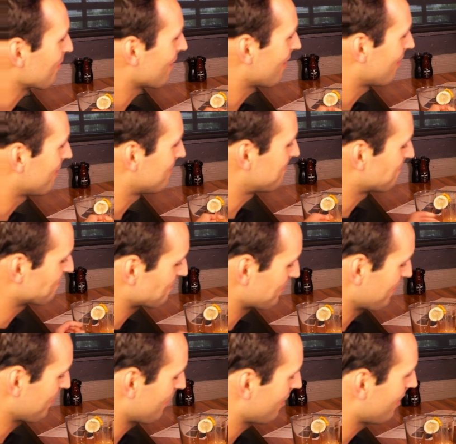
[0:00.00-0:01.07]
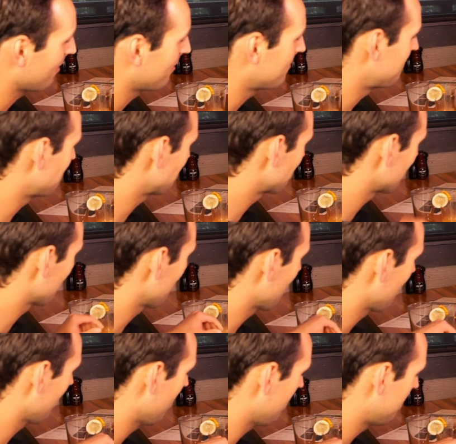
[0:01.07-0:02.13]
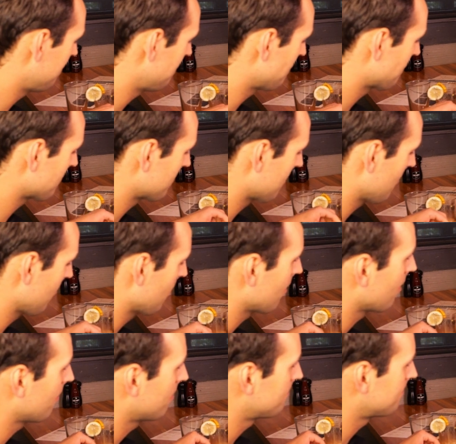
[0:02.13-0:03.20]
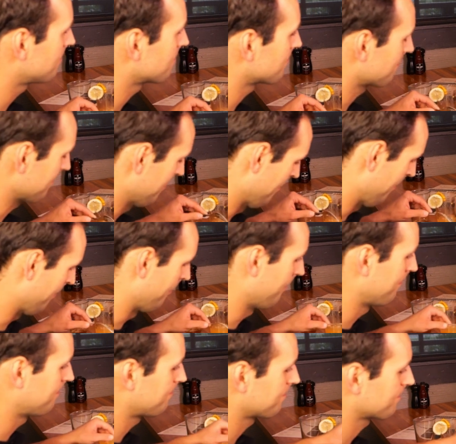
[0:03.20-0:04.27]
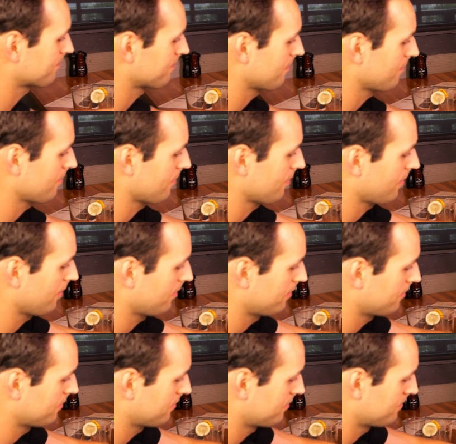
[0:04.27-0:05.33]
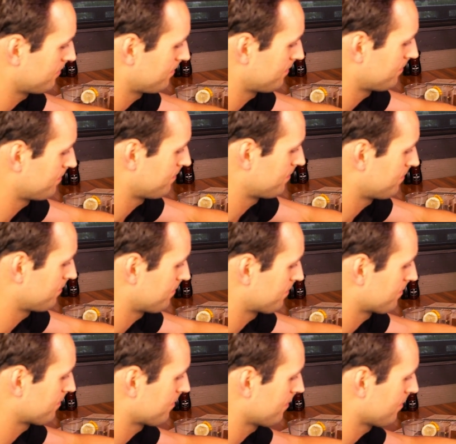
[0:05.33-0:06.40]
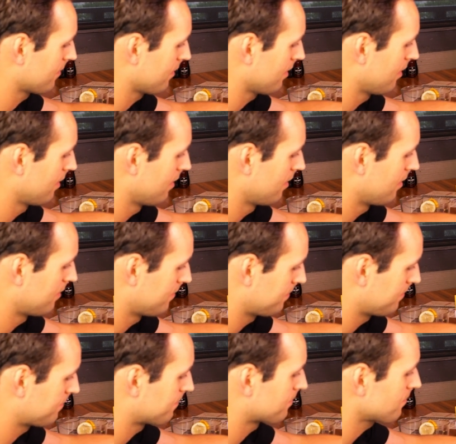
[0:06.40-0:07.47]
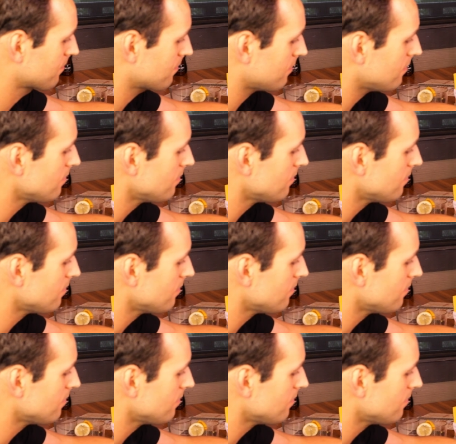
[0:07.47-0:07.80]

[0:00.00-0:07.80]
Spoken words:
The person shown says nothing.